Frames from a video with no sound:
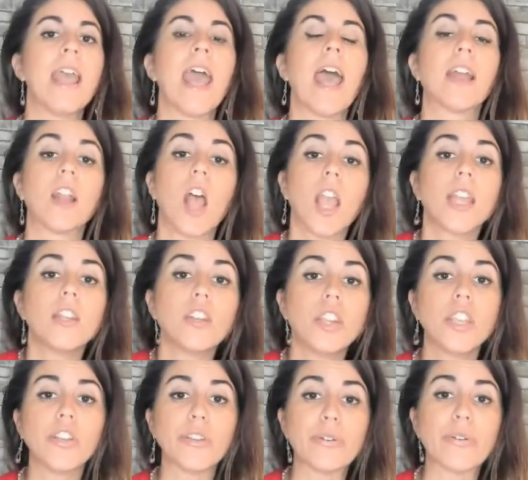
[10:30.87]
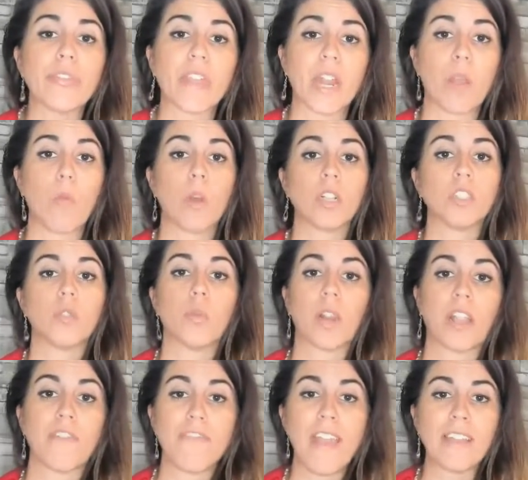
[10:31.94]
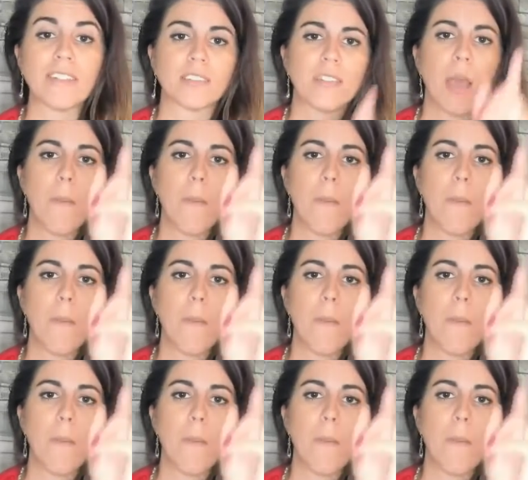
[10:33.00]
and I knew that I wanted to work events,